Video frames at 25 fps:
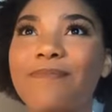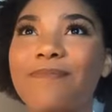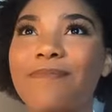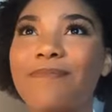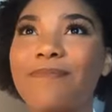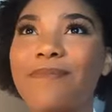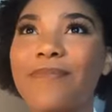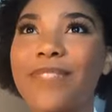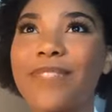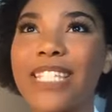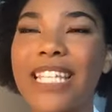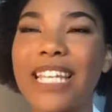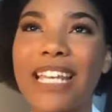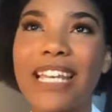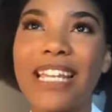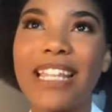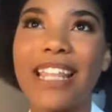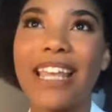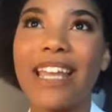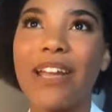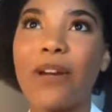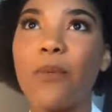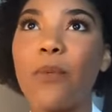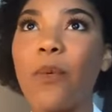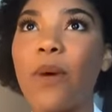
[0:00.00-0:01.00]
seeing
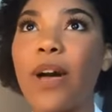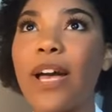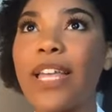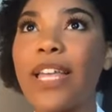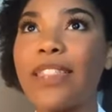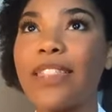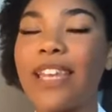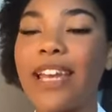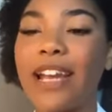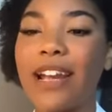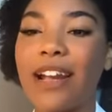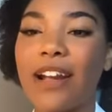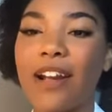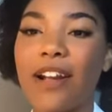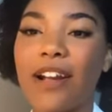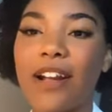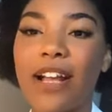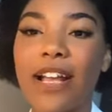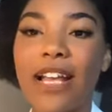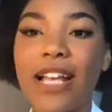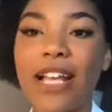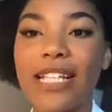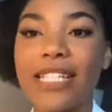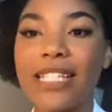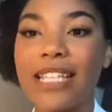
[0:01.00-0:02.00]
like what
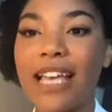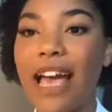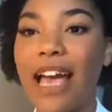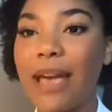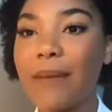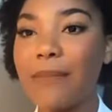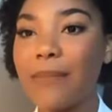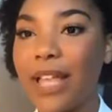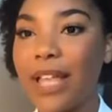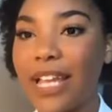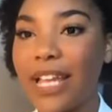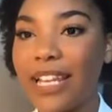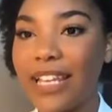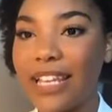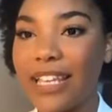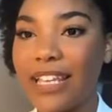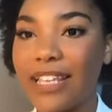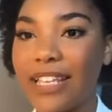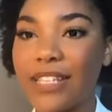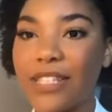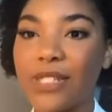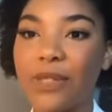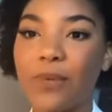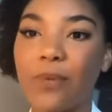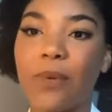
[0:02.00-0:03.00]
their
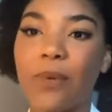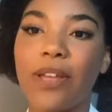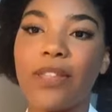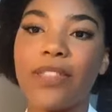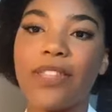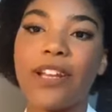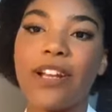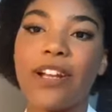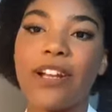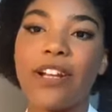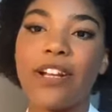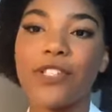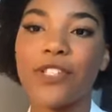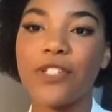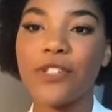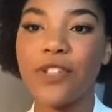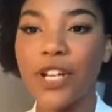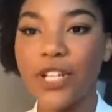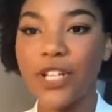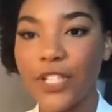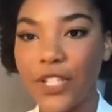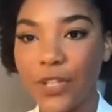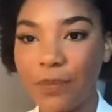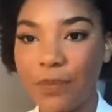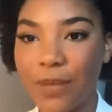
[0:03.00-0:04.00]
timeline is, what their
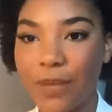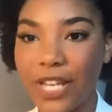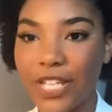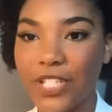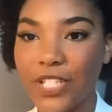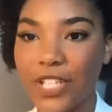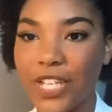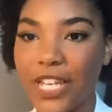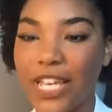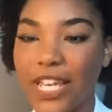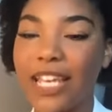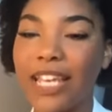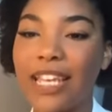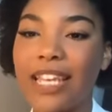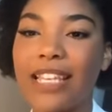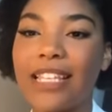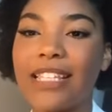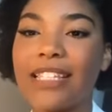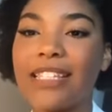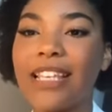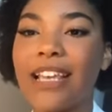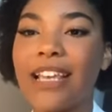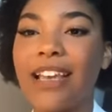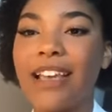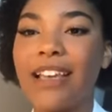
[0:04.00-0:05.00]
construction budget
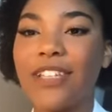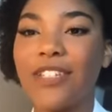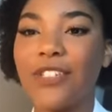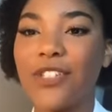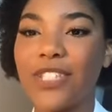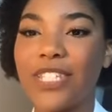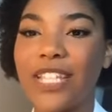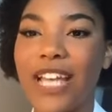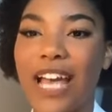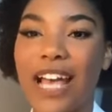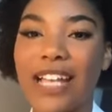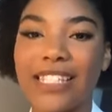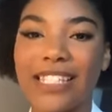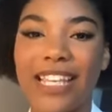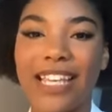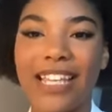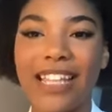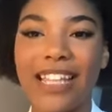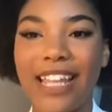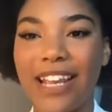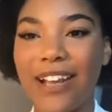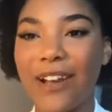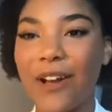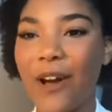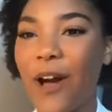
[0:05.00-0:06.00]
is, just
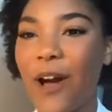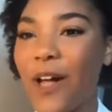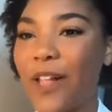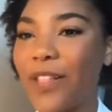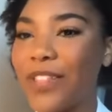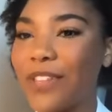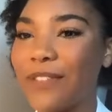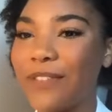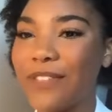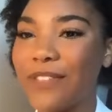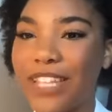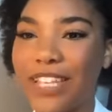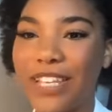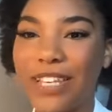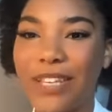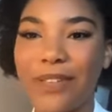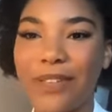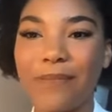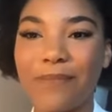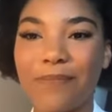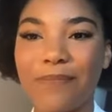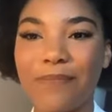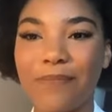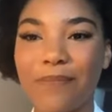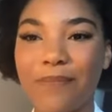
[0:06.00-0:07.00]
asking like all of
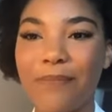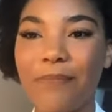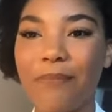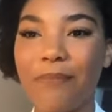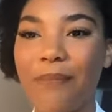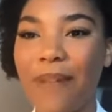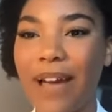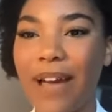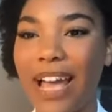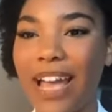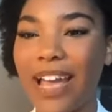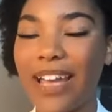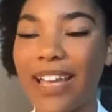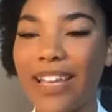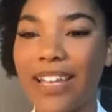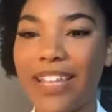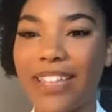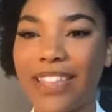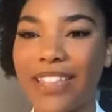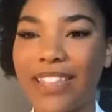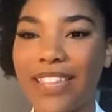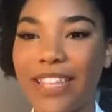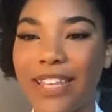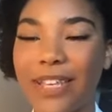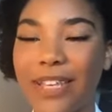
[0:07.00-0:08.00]
the
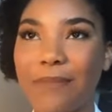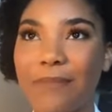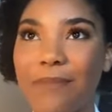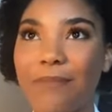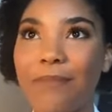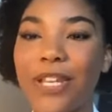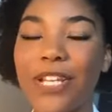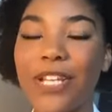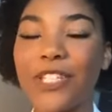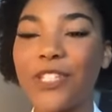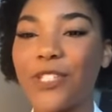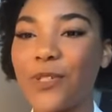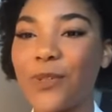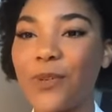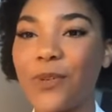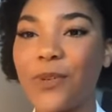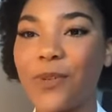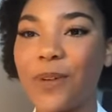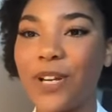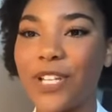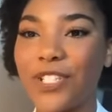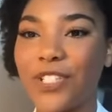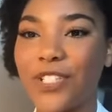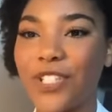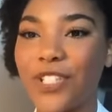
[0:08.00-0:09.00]
minuscule
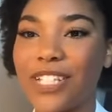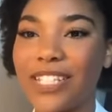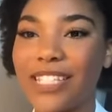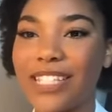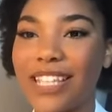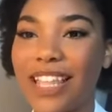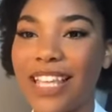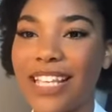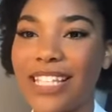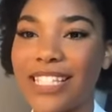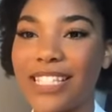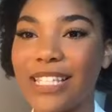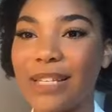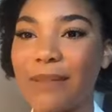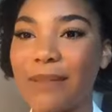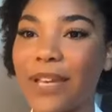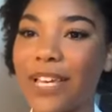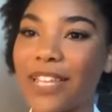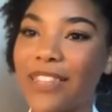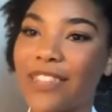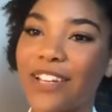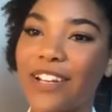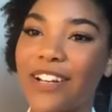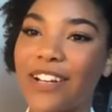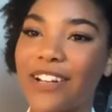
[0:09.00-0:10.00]
questions that like seem
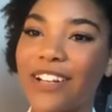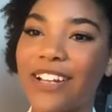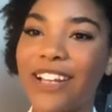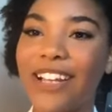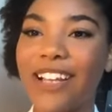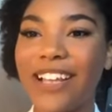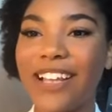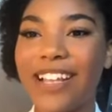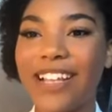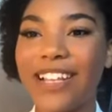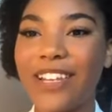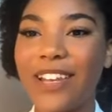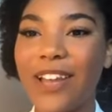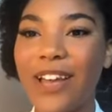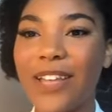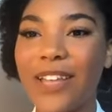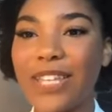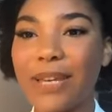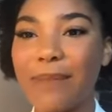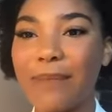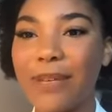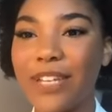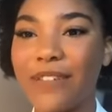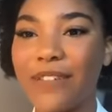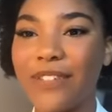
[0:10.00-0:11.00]
like they're
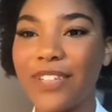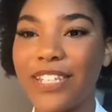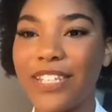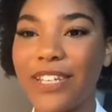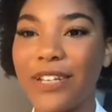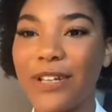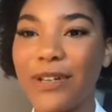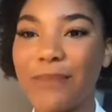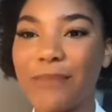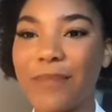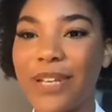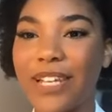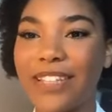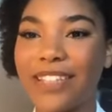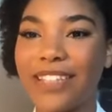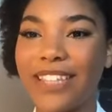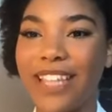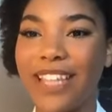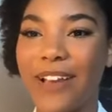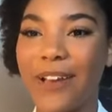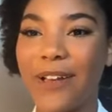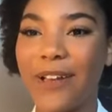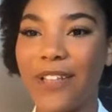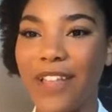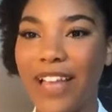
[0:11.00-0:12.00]
not that big of a deal, but
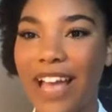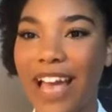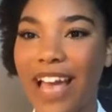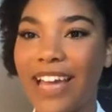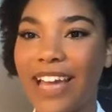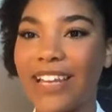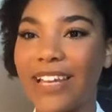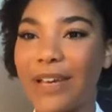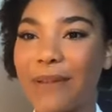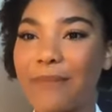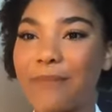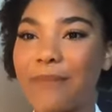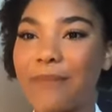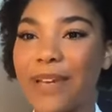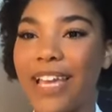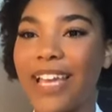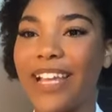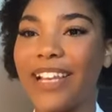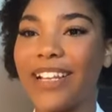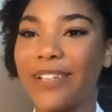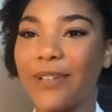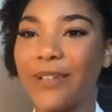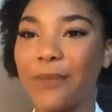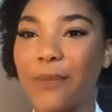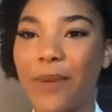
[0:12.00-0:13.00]
they all add up,
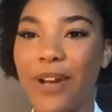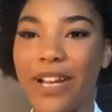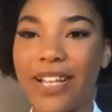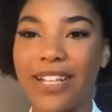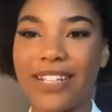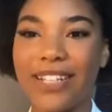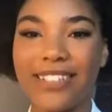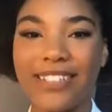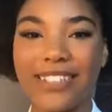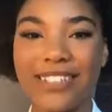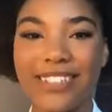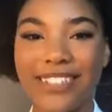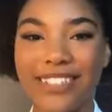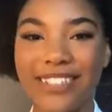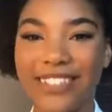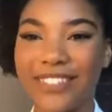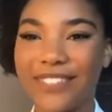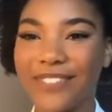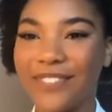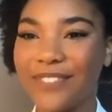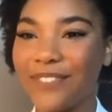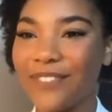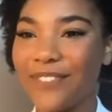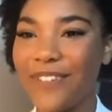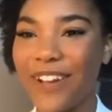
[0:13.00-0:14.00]
and one
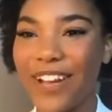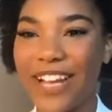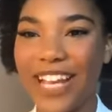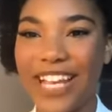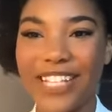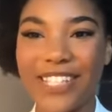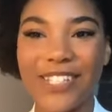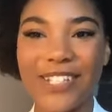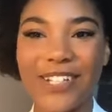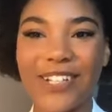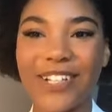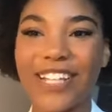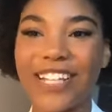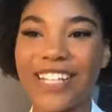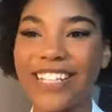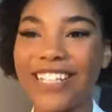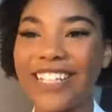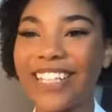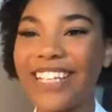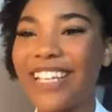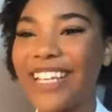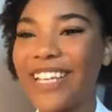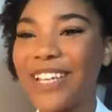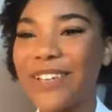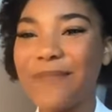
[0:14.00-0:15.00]
wrong answer could
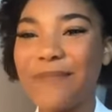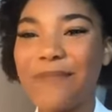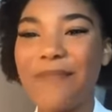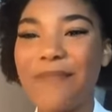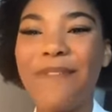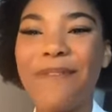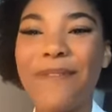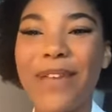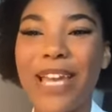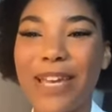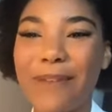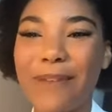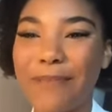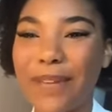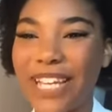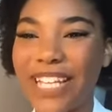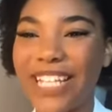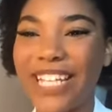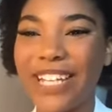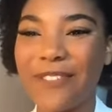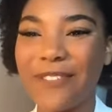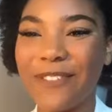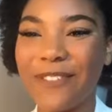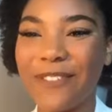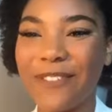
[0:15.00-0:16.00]
make a
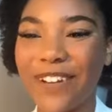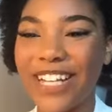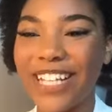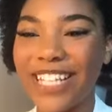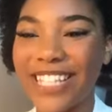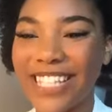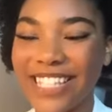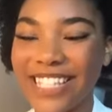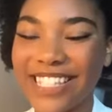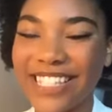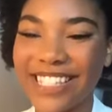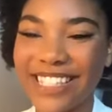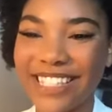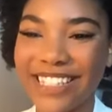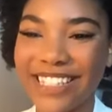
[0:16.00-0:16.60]
big difference.